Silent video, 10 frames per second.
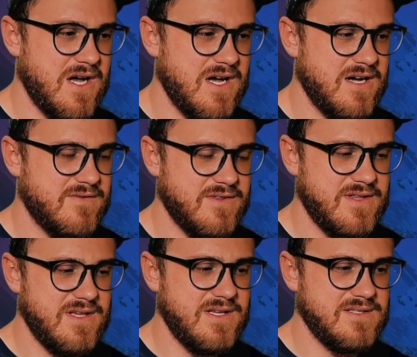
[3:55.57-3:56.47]
of
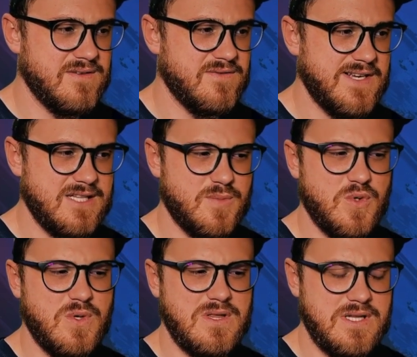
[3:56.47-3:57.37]
these
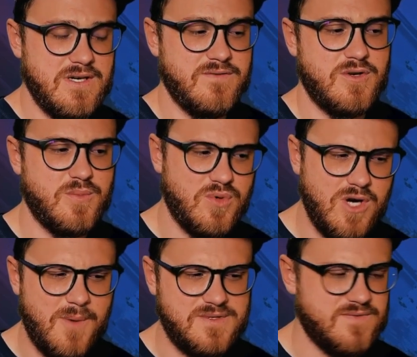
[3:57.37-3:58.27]
available Laravel
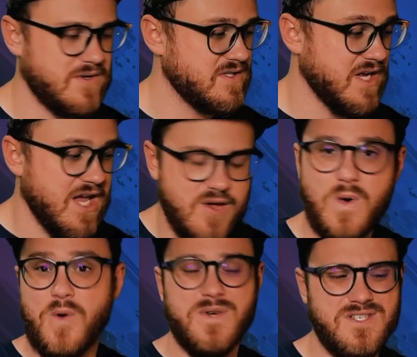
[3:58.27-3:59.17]
prompts for us.
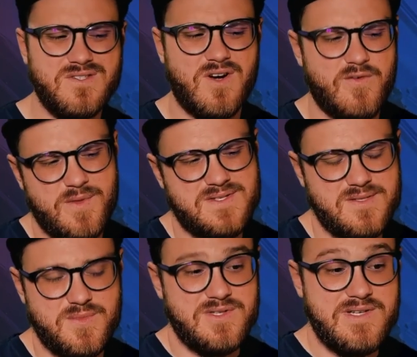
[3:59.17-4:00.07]
Why don't we just start off with a simple